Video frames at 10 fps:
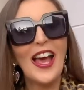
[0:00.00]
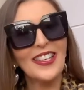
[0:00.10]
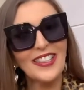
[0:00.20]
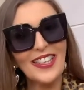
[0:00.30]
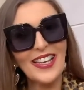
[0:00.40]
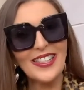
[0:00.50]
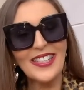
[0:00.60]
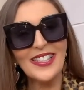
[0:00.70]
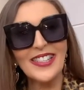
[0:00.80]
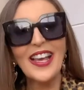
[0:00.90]
and
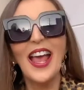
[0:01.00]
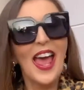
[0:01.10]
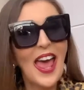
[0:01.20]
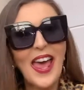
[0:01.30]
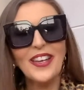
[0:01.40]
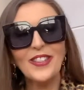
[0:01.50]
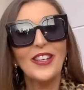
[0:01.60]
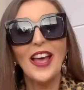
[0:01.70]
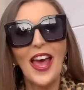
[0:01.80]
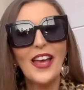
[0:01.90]
Alexis
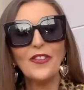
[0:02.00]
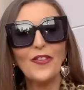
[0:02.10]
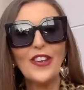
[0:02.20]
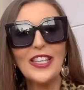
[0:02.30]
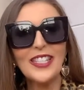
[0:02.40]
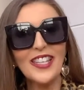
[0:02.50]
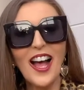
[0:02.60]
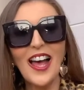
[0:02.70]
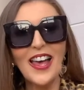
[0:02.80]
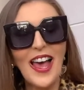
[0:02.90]
and Fee
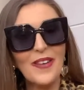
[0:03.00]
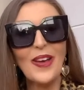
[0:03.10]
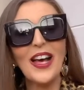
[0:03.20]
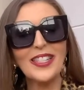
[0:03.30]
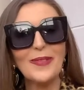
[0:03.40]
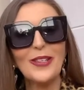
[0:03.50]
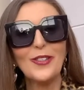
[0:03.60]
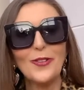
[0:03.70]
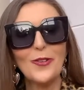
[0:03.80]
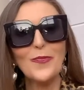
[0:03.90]
Zai have asked me
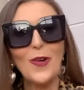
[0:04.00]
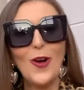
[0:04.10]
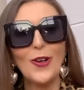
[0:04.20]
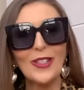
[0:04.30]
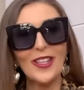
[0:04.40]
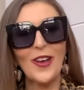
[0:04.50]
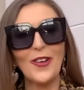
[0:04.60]
to do more. So